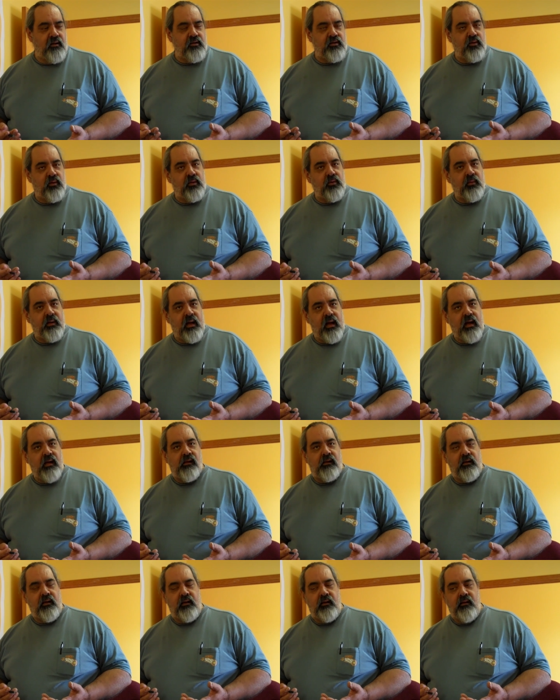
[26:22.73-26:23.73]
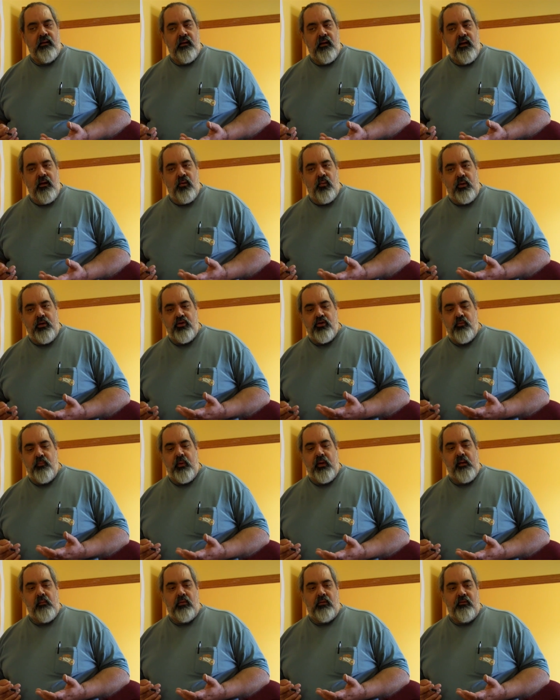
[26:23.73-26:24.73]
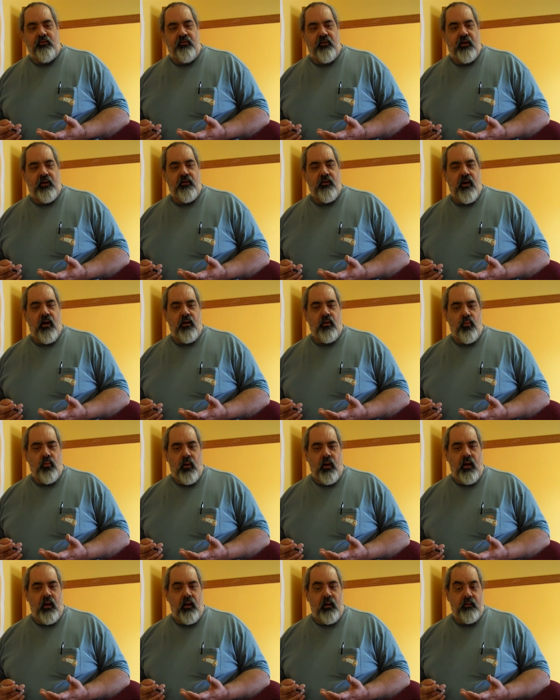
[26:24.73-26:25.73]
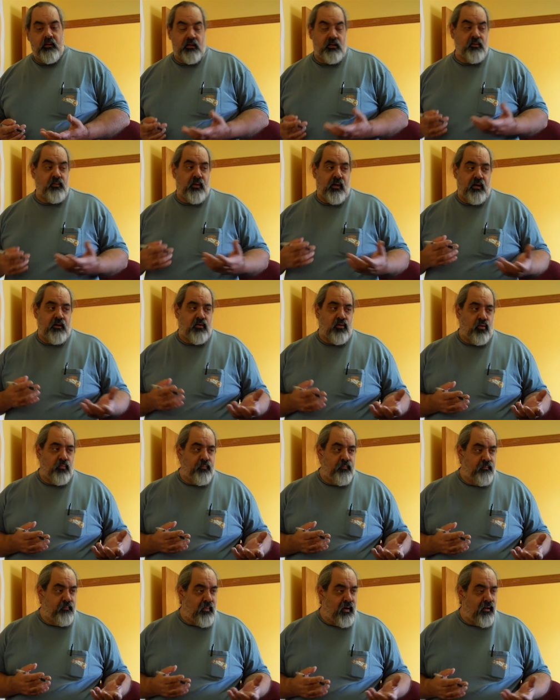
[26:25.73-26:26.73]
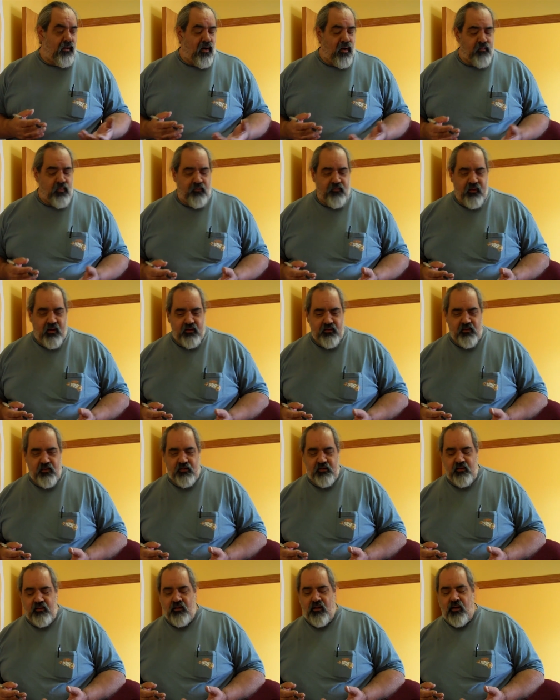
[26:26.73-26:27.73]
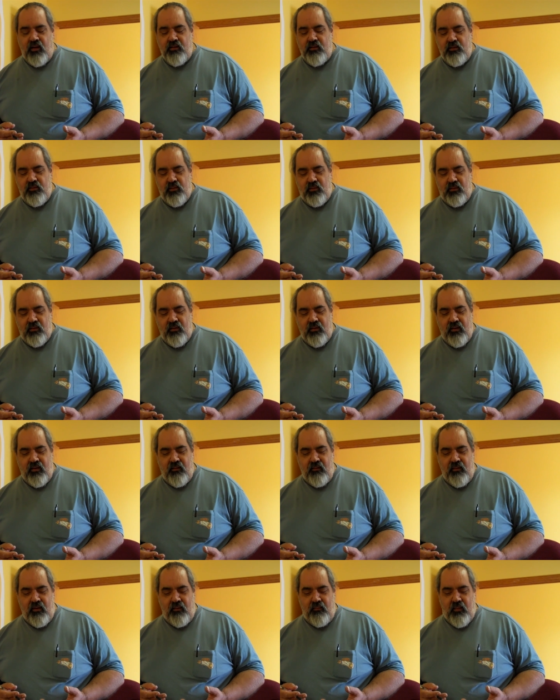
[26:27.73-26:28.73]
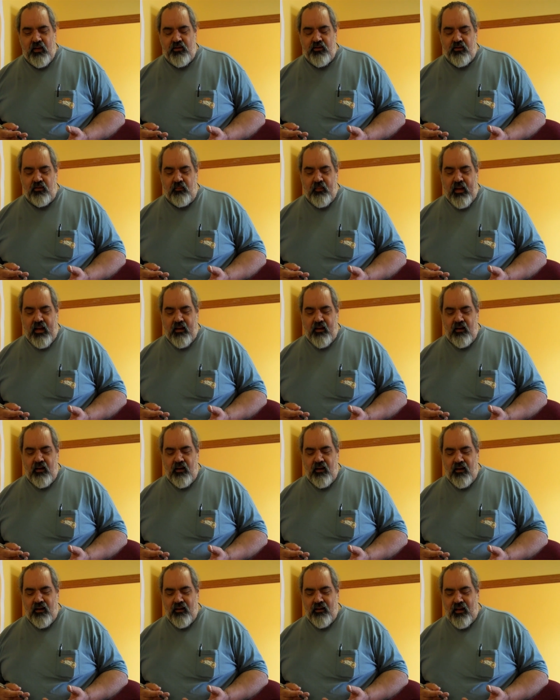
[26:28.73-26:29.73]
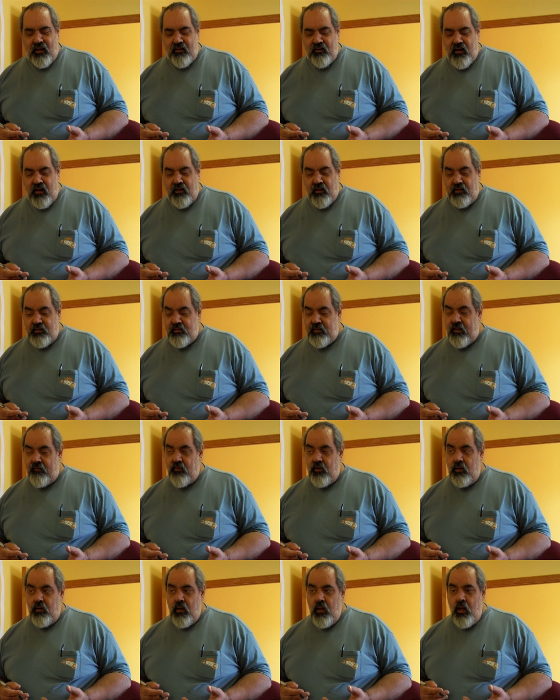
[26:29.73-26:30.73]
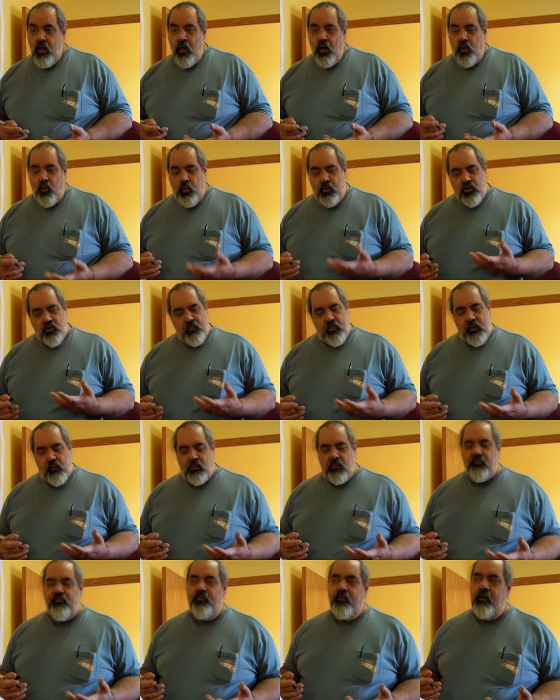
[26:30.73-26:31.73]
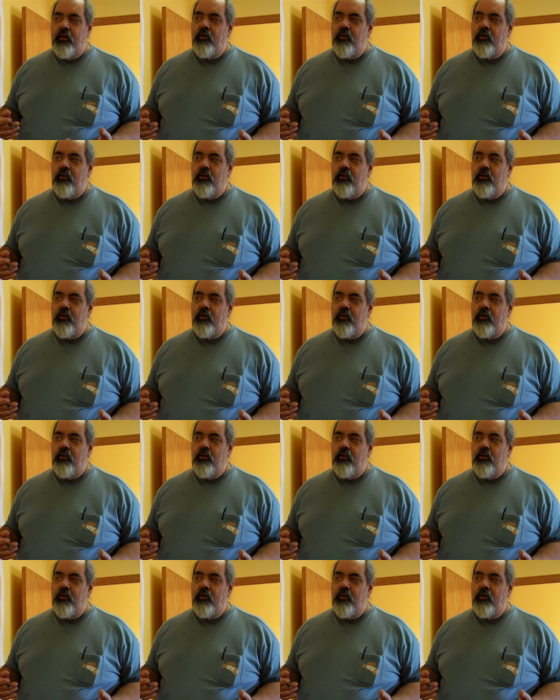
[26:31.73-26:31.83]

And so in reality, we should be able to figure out a way, and this is what I told my law professors in law school in, in Mitchell back in uh, like 97, we should be able to